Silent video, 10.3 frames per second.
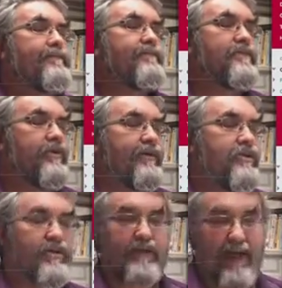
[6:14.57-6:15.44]
So it's
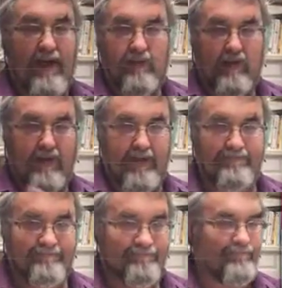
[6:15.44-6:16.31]
just an outline
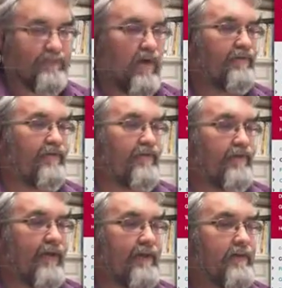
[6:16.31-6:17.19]
of the
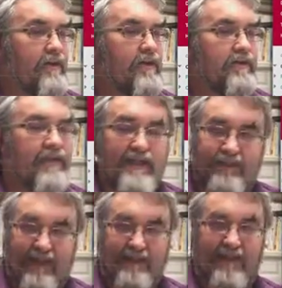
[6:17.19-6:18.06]
terrain. So that's
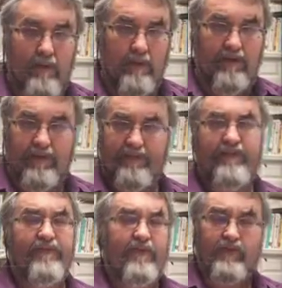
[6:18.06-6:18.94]
basically what we're doing for
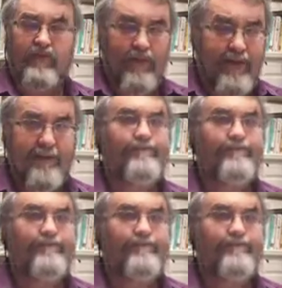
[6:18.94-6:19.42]
the first week.